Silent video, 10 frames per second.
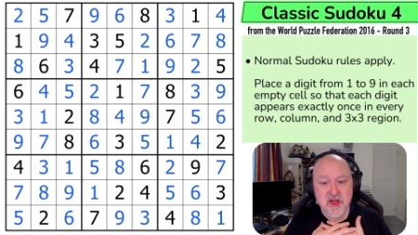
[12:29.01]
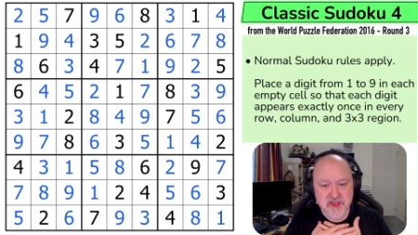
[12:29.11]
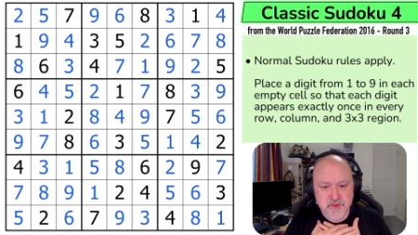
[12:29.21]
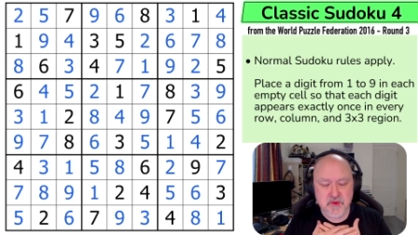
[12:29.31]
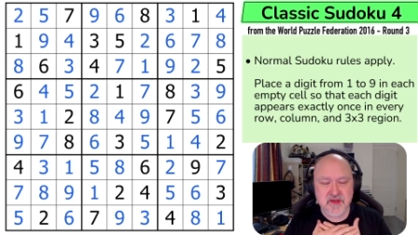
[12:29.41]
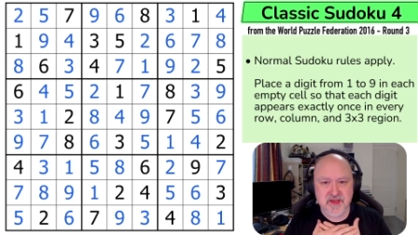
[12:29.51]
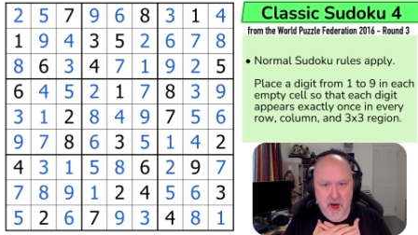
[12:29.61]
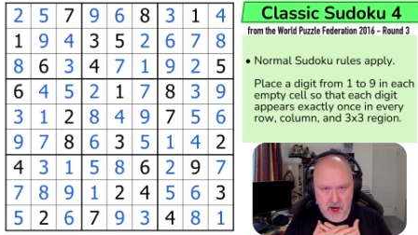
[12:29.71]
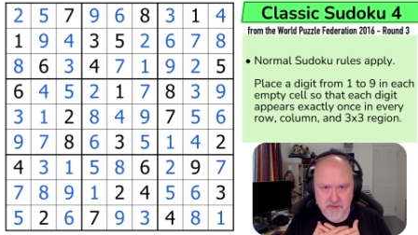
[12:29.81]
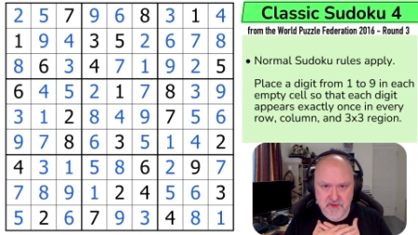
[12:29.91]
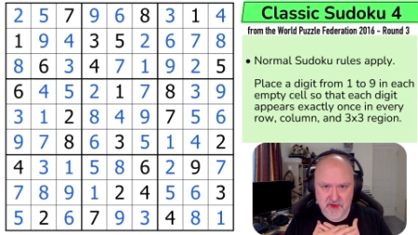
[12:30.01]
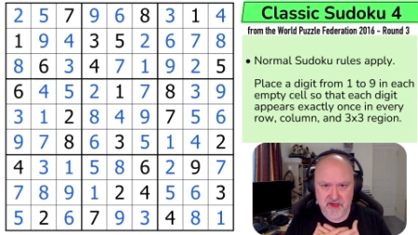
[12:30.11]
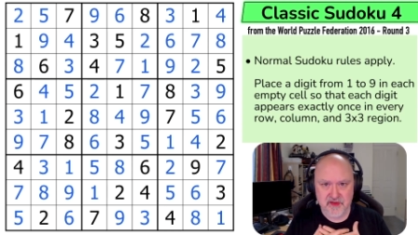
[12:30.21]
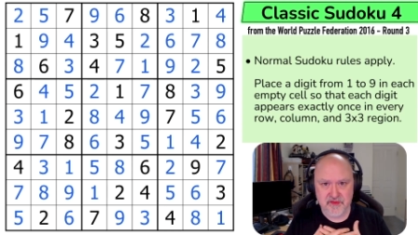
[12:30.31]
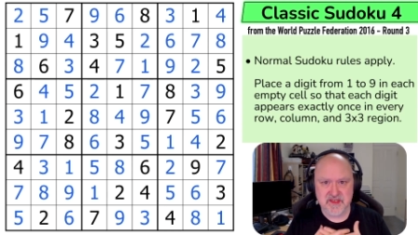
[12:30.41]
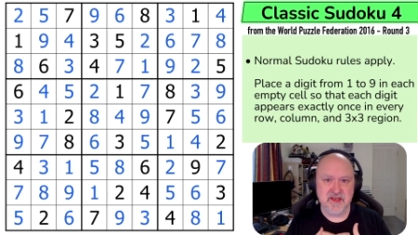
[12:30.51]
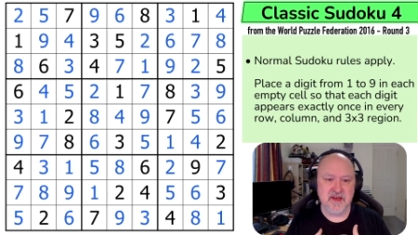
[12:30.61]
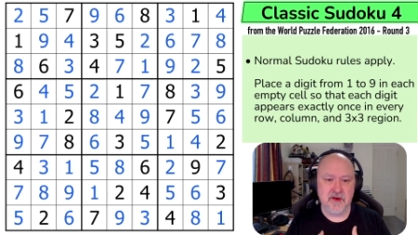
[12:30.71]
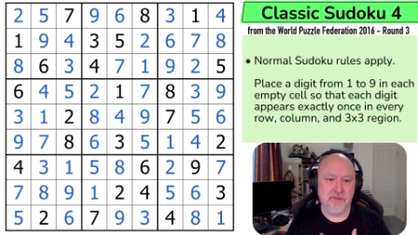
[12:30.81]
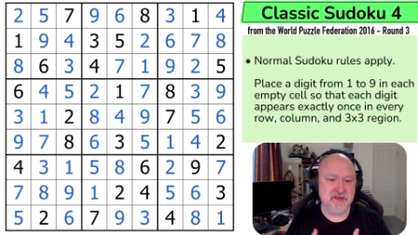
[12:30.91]
Just because I'm not interested
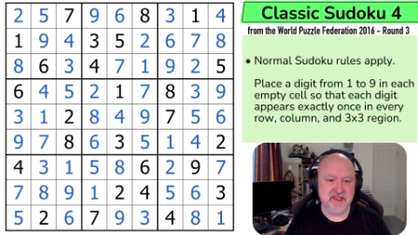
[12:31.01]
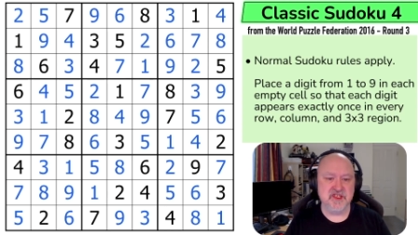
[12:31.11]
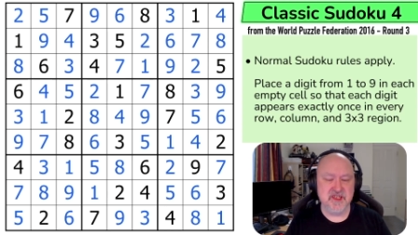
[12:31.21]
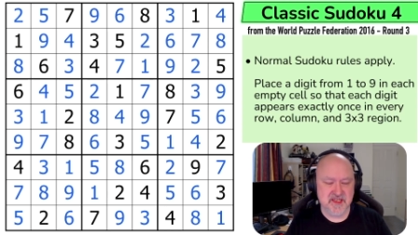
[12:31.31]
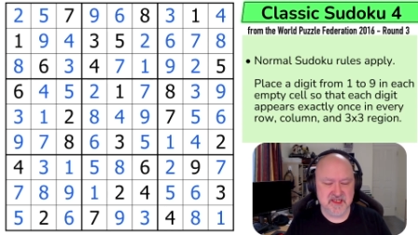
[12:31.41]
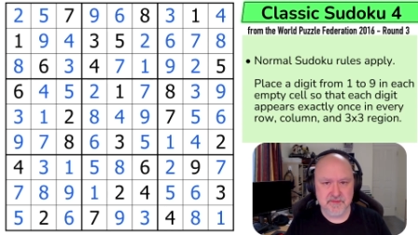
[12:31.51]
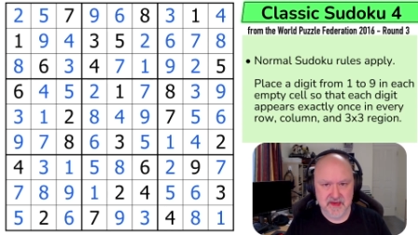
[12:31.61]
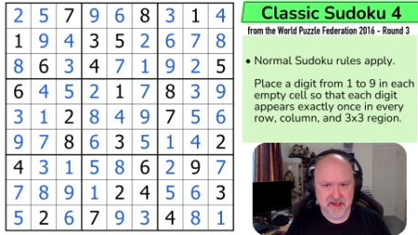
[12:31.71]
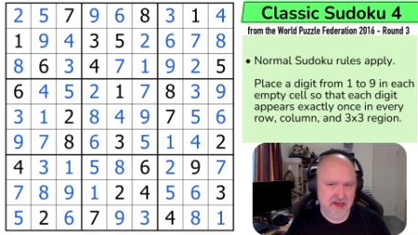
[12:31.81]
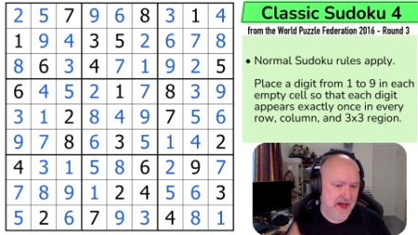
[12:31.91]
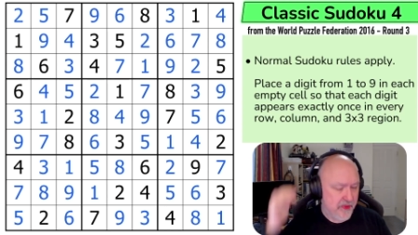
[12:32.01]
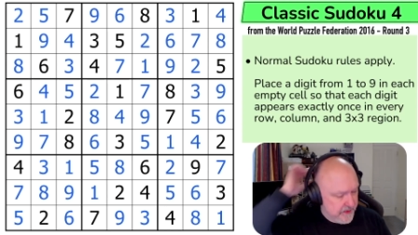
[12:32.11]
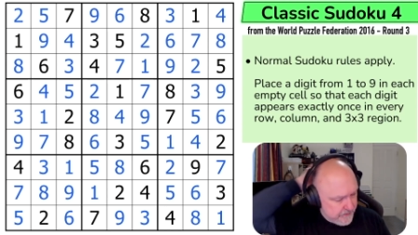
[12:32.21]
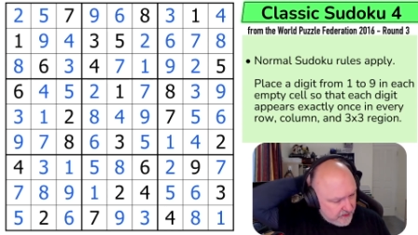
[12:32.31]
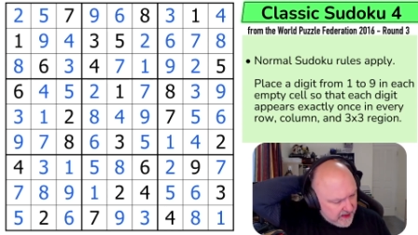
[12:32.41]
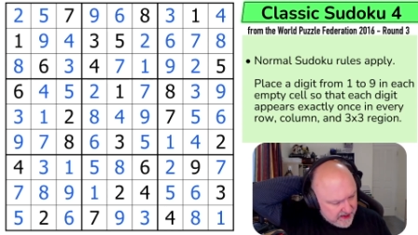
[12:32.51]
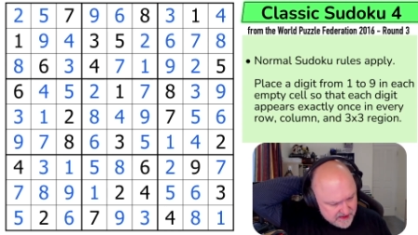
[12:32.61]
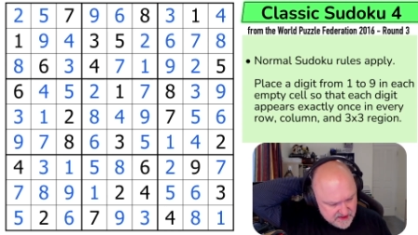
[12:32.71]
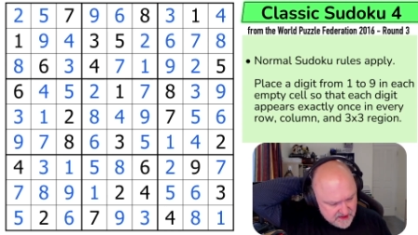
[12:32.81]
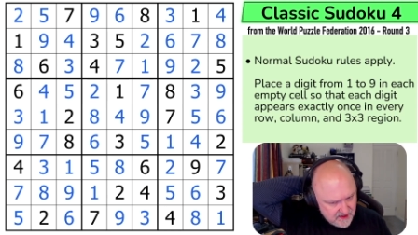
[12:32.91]
in competition doesn't mean that other people aren't.